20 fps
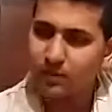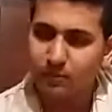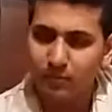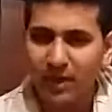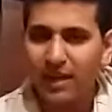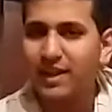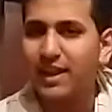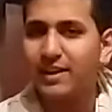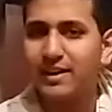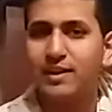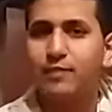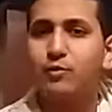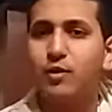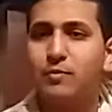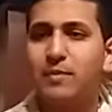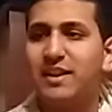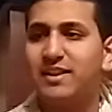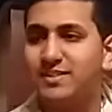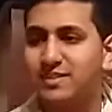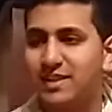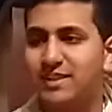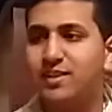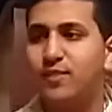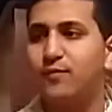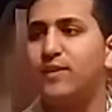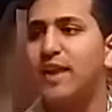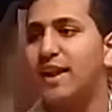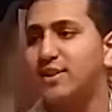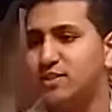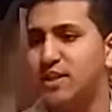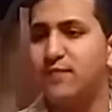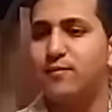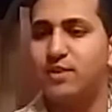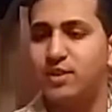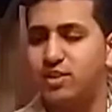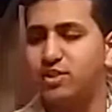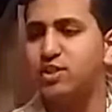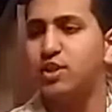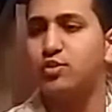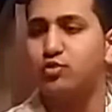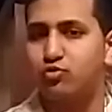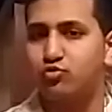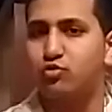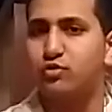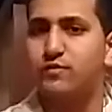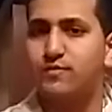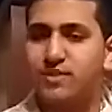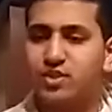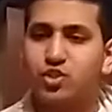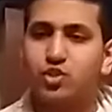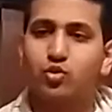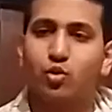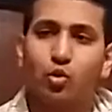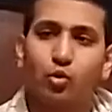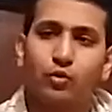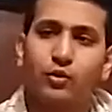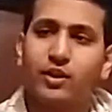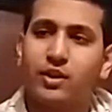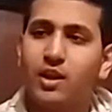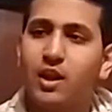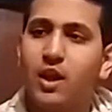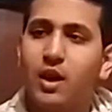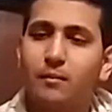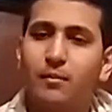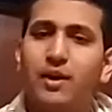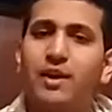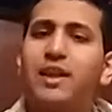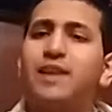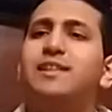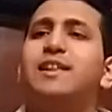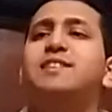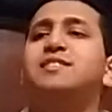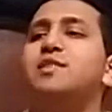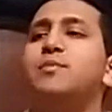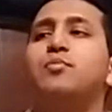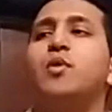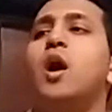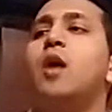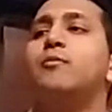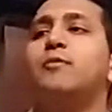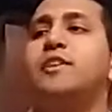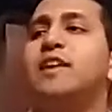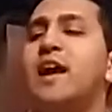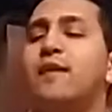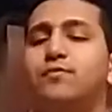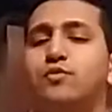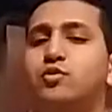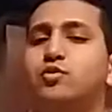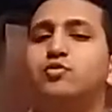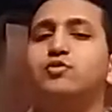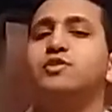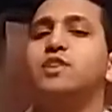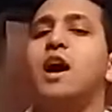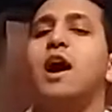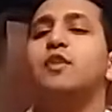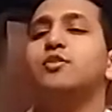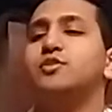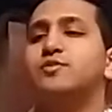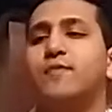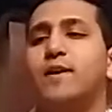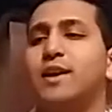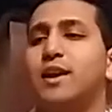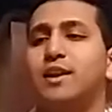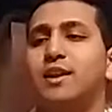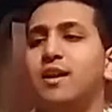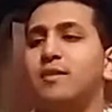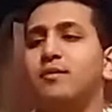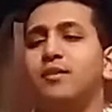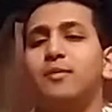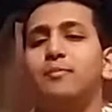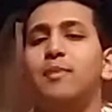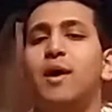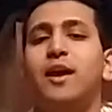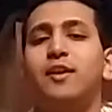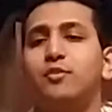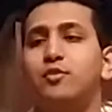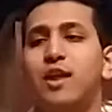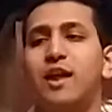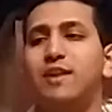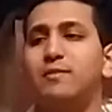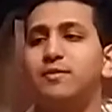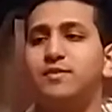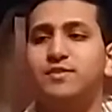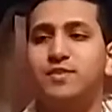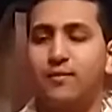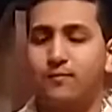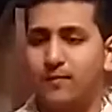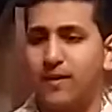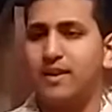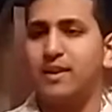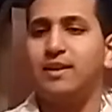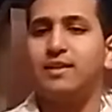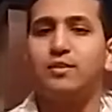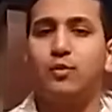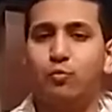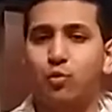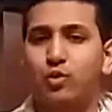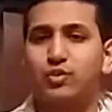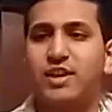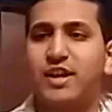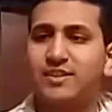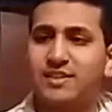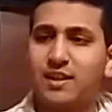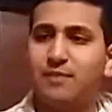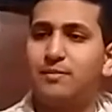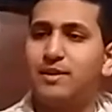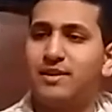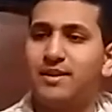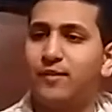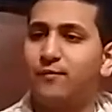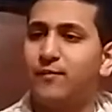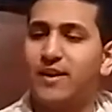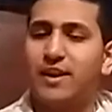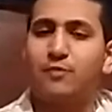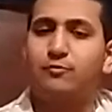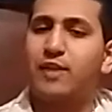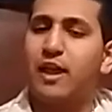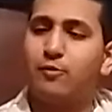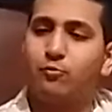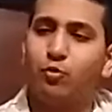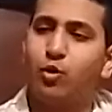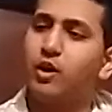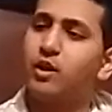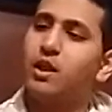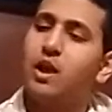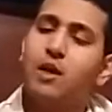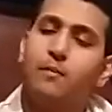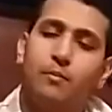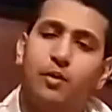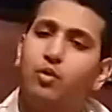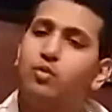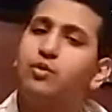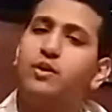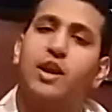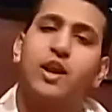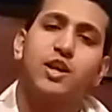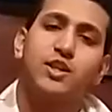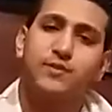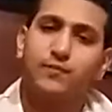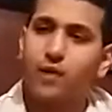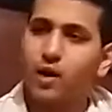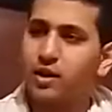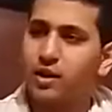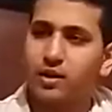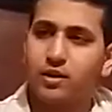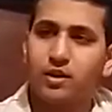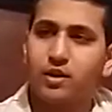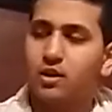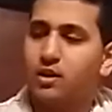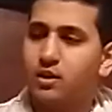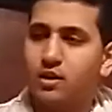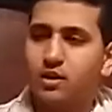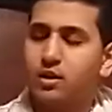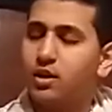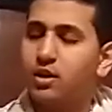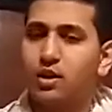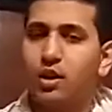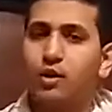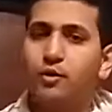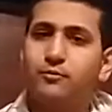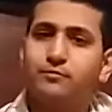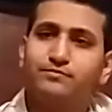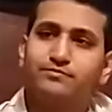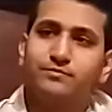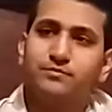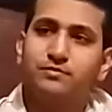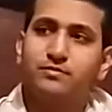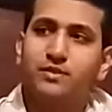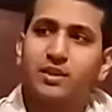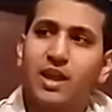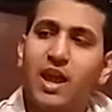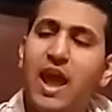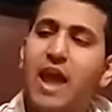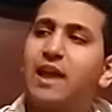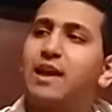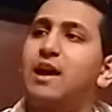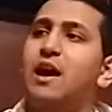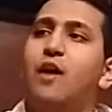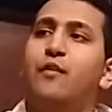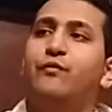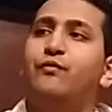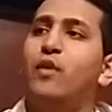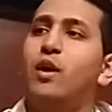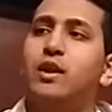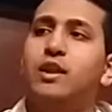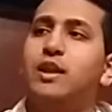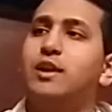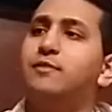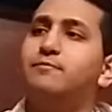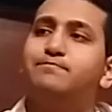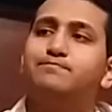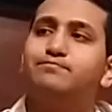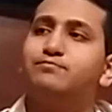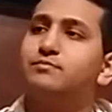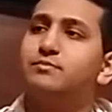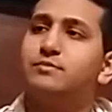But again, it would make sense if you actually have a legit driven story. But again, that's the problem when you have two titles fucking getting combined or not even defending the world titles. I mean, defending that one. But who cares? Fuck it. You know? Heck, a fucking,